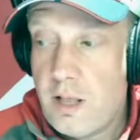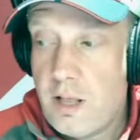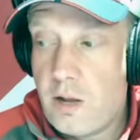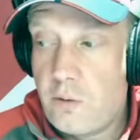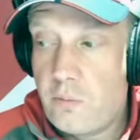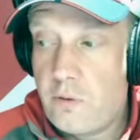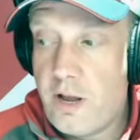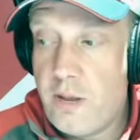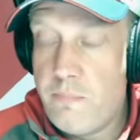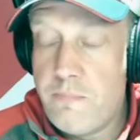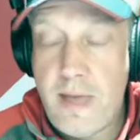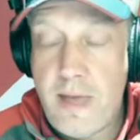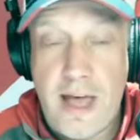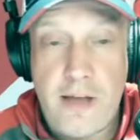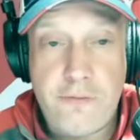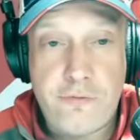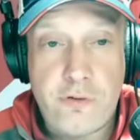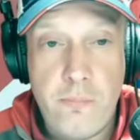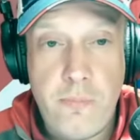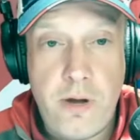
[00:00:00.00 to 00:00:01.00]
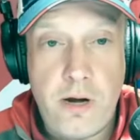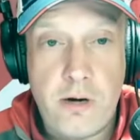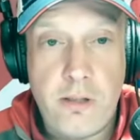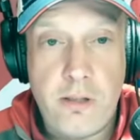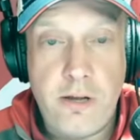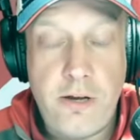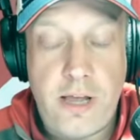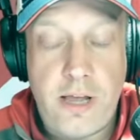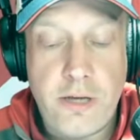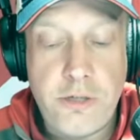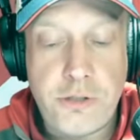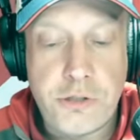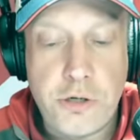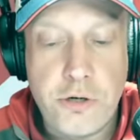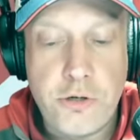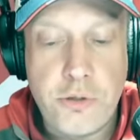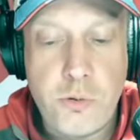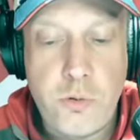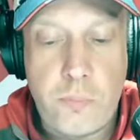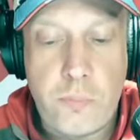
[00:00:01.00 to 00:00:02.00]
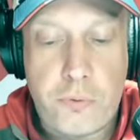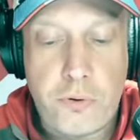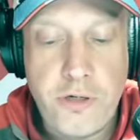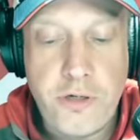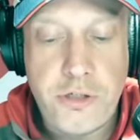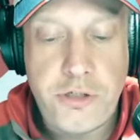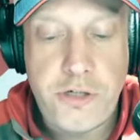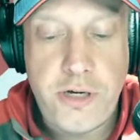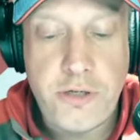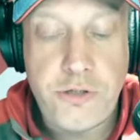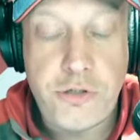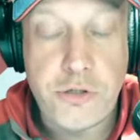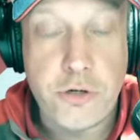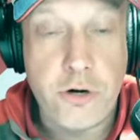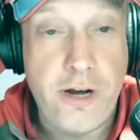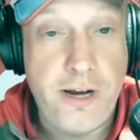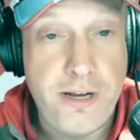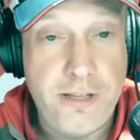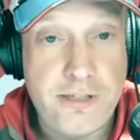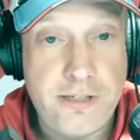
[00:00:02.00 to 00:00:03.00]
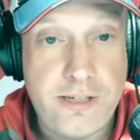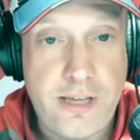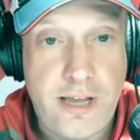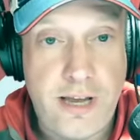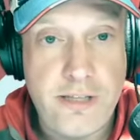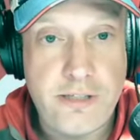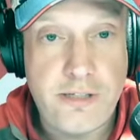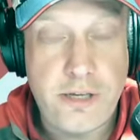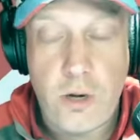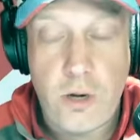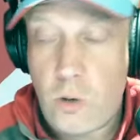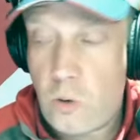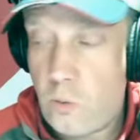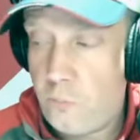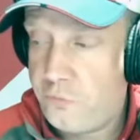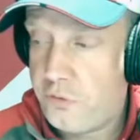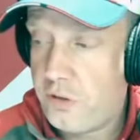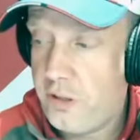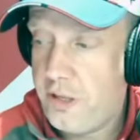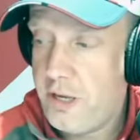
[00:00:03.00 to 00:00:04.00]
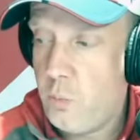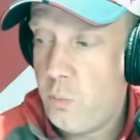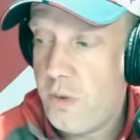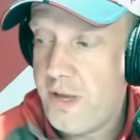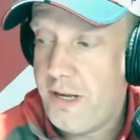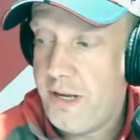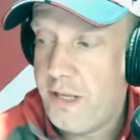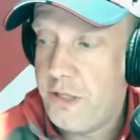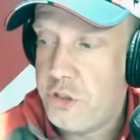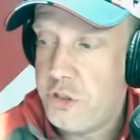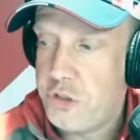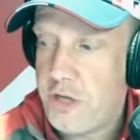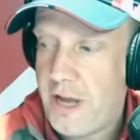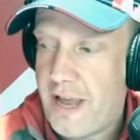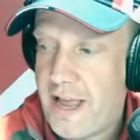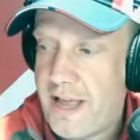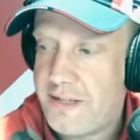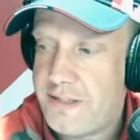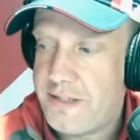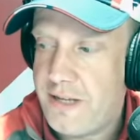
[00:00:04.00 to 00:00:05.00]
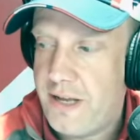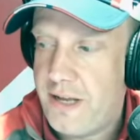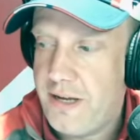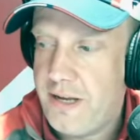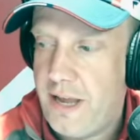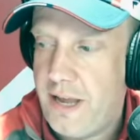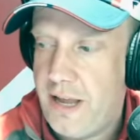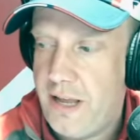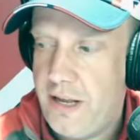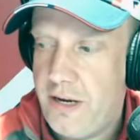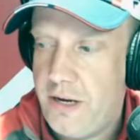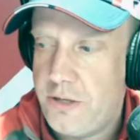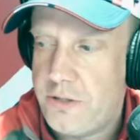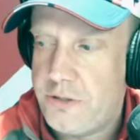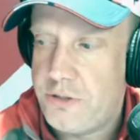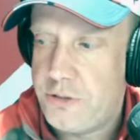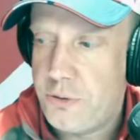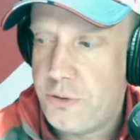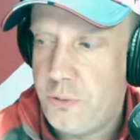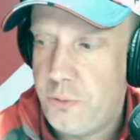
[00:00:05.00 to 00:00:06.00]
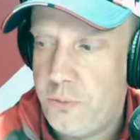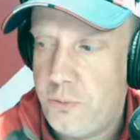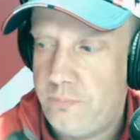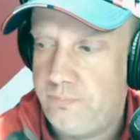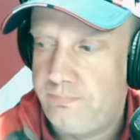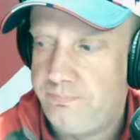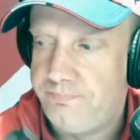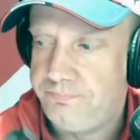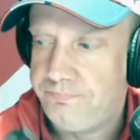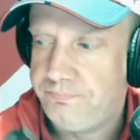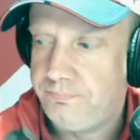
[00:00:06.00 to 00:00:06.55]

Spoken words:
All right, Matt from Maryland, I sure do appreciate your insights, and hopefully we can chat again soon.